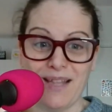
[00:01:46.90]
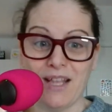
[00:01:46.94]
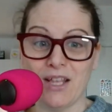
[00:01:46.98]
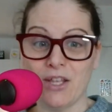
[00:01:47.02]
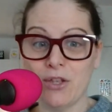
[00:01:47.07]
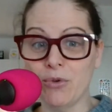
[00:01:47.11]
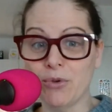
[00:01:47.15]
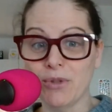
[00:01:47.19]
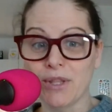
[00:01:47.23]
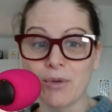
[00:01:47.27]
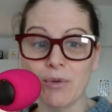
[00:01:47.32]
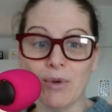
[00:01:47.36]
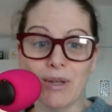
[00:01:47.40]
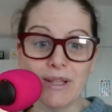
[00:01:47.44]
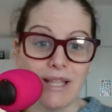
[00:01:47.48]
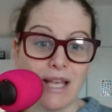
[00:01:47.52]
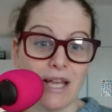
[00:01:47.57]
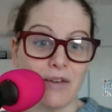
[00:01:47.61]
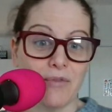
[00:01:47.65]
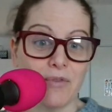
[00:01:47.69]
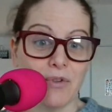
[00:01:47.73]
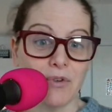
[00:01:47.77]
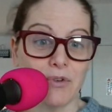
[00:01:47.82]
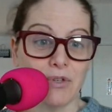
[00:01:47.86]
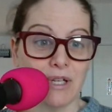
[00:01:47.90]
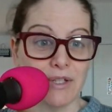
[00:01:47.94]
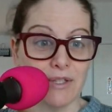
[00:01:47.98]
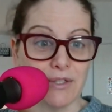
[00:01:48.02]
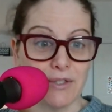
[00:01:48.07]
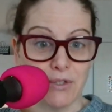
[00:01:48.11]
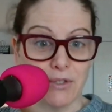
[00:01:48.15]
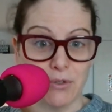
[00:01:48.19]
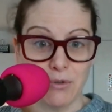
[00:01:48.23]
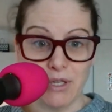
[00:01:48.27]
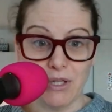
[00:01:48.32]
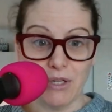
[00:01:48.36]
You only want that if you're in a
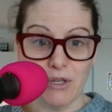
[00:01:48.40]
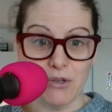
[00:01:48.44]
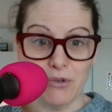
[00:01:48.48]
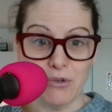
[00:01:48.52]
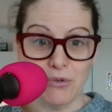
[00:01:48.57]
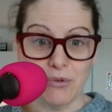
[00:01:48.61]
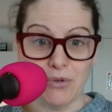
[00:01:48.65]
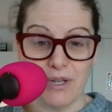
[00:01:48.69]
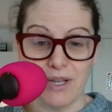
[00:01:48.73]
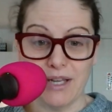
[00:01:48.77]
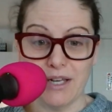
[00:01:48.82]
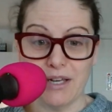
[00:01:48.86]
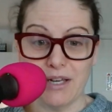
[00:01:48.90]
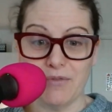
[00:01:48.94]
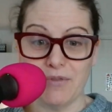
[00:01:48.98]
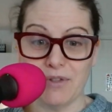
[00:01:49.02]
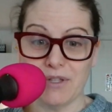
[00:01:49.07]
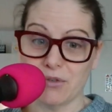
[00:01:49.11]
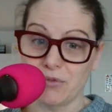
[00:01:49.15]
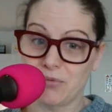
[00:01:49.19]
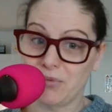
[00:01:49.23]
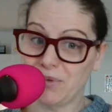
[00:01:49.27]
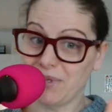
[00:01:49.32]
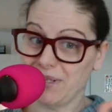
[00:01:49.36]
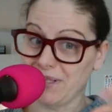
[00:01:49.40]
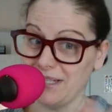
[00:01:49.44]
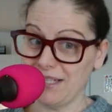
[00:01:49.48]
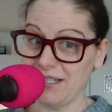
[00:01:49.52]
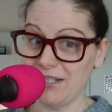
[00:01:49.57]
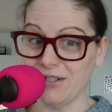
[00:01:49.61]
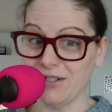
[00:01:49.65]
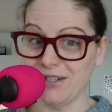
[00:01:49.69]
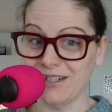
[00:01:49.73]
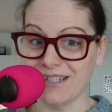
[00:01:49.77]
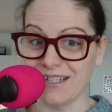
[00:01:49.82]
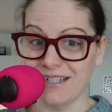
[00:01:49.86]
studio and if it's a really
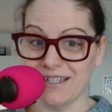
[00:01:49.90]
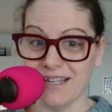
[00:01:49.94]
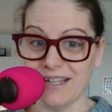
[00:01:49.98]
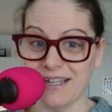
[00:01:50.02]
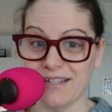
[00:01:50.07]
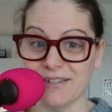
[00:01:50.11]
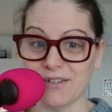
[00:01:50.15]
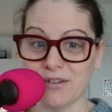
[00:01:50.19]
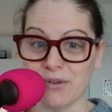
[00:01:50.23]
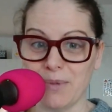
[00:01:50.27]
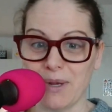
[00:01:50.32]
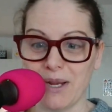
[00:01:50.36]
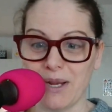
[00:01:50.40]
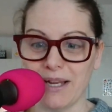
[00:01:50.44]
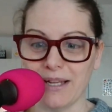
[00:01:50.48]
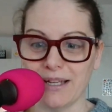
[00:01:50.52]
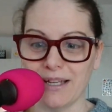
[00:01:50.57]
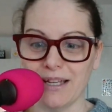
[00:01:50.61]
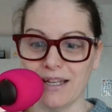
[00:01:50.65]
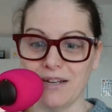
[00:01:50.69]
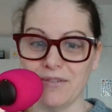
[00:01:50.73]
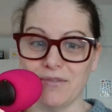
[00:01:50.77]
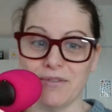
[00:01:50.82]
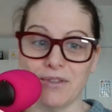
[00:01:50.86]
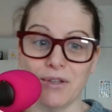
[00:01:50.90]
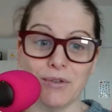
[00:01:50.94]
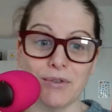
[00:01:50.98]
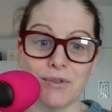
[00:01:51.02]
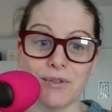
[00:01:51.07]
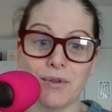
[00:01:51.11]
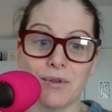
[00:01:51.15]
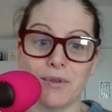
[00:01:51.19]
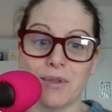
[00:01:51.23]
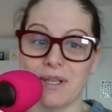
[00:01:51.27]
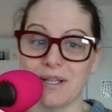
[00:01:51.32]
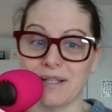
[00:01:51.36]
good condenser mic. And if those
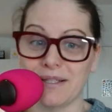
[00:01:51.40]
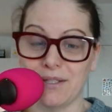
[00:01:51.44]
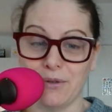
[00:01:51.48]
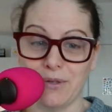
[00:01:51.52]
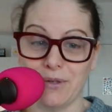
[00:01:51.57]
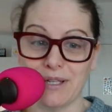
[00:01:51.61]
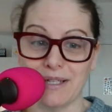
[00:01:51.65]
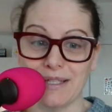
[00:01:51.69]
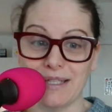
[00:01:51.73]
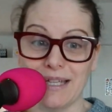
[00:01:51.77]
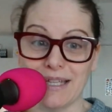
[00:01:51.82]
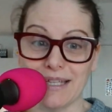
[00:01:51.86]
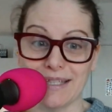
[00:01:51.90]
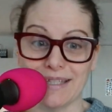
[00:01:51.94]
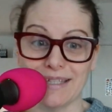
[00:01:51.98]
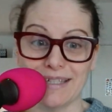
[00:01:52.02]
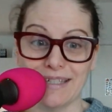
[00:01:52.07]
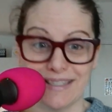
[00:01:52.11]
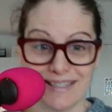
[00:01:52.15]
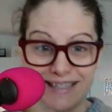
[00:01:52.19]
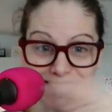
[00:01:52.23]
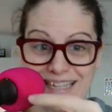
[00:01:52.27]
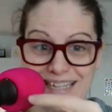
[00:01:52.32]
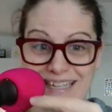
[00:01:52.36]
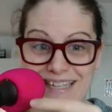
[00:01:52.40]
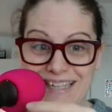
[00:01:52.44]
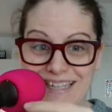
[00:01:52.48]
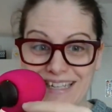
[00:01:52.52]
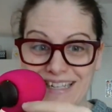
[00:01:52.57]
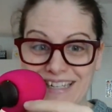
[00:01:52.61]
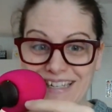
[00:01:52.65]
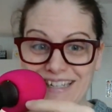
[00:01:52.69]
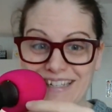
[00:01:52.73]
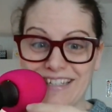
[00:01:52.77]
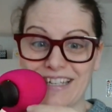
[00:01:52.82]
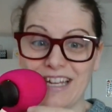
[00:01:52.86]
two things don't exist,
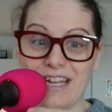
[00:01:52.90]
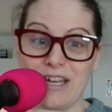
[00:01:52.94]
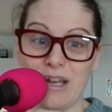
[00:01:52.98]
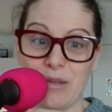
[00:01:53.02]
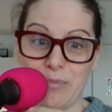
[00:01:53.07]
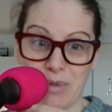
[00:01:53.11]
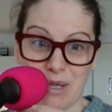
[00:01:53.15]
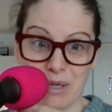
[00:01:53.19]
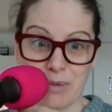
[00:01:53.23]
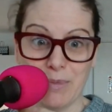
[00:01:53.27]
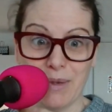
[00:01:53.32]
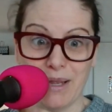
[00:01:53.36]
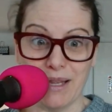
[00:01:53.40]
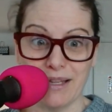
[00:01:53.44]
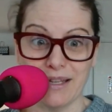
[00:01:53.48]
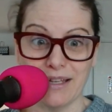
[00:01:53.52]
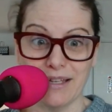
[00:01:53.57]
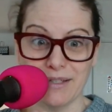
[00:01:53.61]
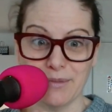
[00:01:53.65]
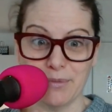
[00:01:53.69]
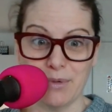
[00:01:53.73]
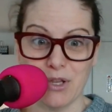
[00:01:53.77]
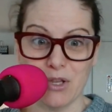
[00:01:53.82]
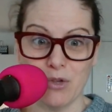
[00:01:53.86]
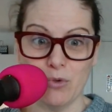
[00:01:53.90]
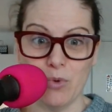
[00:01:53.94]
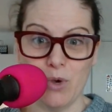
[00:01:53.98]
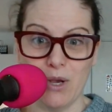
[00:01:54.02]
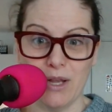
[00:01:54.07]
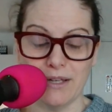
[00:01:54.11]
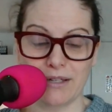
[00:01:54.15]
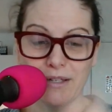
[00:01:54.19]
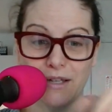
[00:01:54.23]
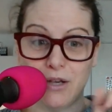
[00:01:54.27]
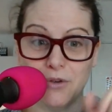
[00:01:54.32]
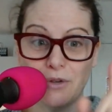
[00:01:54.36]
dynamic mic is what you
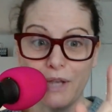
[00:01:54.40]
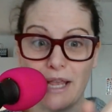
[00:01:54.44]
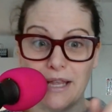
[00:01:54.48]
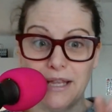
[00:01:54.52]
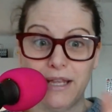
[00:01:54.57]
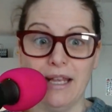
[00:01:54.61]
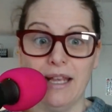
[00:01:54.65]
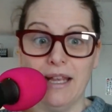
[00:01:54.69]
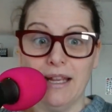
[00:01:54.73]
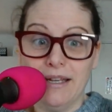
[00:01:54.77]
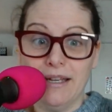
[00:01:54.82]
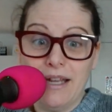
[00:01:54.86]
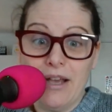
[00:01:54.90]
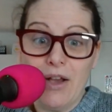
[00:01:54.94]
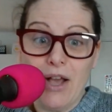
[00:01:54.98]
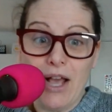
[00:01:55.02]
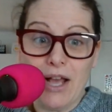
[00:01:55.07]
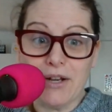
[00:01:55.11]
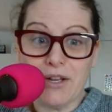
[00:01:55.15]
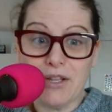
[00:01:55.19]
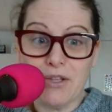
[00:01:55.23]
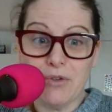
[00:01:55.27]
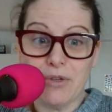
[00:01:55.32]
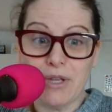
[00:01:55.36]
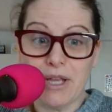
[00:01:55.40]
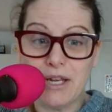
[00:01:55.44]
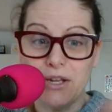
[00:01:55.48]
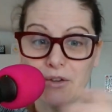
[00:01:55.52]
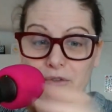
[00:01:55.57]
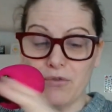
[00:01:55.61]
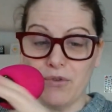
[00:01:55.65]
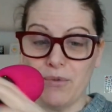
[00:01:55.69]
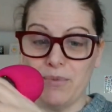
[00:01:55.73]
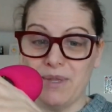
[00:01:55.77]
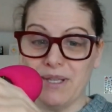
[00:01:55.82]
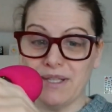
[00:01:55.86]
want. Okay, now how do you get
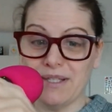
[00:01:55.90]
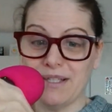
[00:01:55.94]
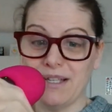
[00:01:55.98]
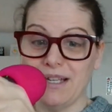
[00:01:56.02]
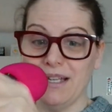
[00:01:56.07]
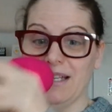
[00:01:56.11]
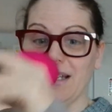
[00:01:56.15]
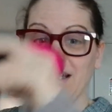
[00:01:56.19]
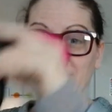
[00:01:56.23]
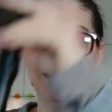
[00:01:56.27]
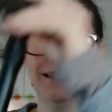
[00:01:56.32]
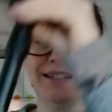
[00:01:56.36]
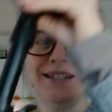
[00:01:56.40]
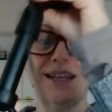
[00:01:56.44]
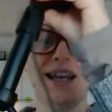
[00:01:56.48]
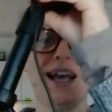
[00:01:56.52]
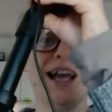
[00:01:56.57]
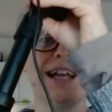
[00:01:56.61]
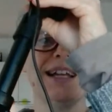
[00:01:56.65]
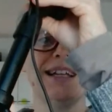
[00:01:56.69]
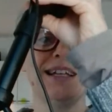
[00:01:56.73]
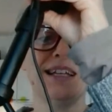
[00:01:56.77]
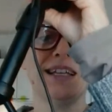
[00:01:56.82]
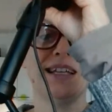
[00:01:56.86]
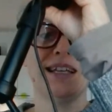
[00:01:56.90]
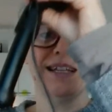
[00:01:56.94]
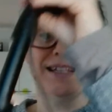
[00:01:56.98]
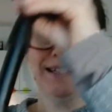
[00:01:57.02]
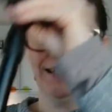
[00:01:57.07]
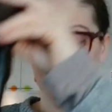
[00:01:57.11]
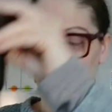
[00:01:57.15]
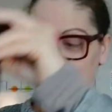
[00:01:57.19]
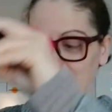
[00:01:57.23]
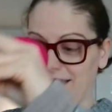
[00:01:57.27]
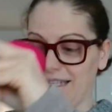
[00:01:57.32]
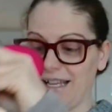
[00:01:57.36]
it from this tiny,
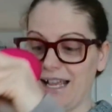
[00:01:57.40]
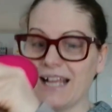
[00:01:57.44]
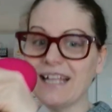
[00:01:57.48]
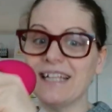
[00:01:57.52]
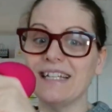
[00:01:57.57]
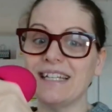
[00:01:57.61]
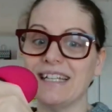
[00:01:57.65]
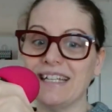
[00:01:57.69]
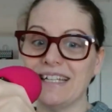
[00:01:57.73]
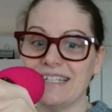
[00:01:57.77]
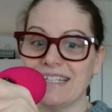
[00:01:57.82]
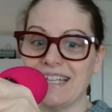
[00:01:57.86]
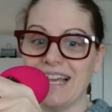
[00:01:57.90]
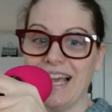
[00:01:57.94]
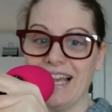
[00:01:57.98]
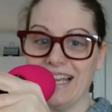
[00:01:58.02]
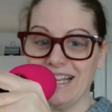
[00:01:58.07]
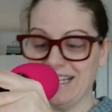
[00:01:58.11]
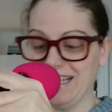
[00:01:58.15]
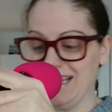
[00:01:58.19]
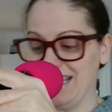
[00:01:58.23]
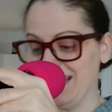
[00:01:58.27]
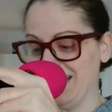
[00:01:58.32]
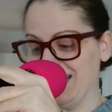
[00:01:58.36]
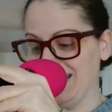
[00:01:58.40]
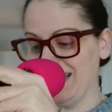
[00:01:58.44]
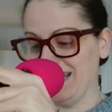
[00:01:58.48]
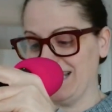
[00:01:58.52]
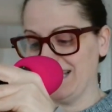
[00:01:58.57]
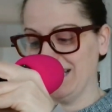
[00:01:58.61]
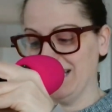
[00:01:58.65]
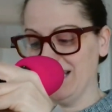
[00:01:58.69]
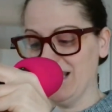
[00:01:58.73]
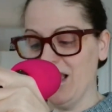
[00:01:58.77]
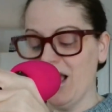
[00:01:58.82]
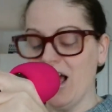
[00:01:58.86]
tiny, tiny
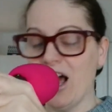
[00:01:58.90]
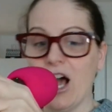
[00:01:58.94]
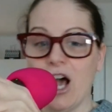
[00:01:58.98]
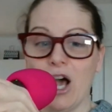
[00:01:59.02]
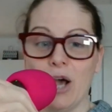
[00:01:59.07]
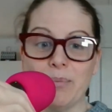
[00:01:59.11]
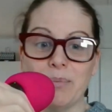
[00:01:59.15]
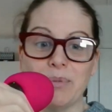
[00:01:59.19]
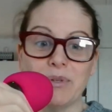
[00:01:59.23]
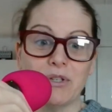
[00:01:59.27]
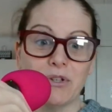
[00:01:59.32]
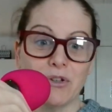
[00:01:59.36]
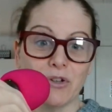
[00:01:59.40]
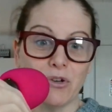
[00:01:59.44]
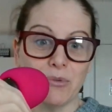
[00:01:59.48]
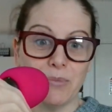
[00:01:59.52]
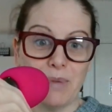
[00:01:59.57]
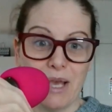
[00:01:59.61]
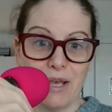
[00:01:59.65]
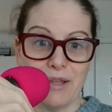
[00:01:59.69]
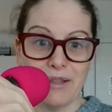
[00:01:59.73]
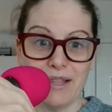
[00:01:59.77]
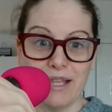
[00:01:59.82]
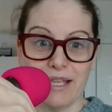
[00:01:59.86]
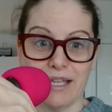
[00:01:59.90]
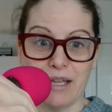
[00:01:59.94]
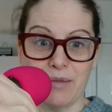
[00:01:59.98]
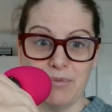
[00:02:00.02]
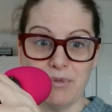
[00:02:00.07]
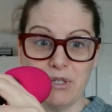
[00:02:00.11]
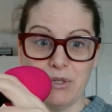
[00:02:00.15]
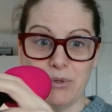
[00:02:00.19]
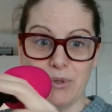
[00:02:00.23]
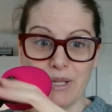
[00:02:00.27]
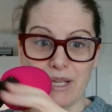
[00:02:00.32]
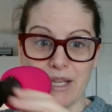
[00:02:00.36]
thing up to your mouth like I'm
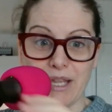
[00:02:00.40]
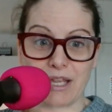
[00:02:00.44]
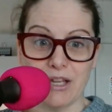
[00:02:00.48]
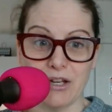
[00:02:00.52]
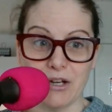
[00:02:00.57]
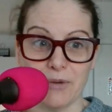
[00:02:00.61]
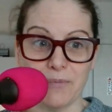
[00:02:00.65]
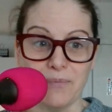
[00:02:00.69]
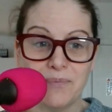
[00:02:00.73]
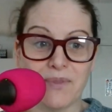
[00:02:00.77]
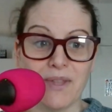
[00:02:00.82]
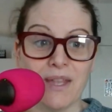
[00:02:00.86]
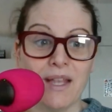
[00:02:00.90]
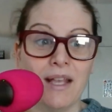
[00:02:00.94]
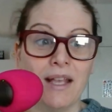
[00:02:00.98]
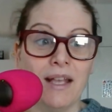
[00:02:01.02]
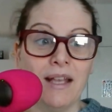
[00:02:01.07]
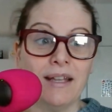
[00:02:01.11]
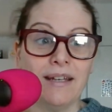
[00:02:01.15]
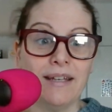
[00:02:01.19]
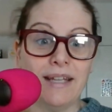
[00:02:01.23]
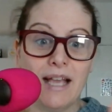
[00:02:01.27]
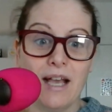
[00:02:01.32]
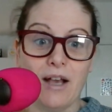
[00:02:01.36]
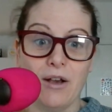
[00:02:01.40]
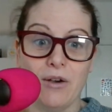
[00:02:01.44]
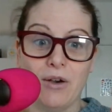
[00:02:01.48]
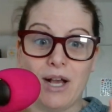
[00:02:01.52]
doing here? Now,